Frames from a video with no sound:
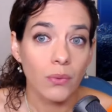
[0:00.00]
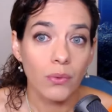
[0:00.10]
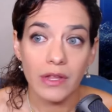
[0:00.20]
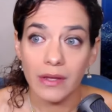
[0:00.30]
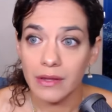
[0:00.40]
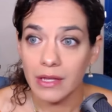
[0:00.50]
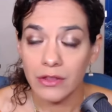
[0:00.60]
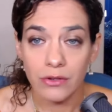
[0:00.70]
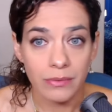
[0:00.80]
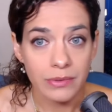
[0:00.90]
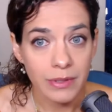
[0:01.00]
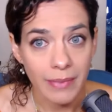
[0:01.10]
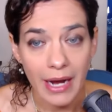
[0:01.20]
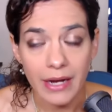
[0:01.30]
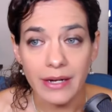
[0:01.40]
with either some
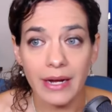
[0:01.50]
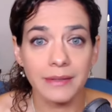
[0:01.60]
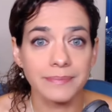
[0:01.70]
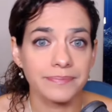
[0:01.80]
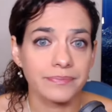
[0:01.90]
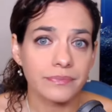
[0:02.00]
iodine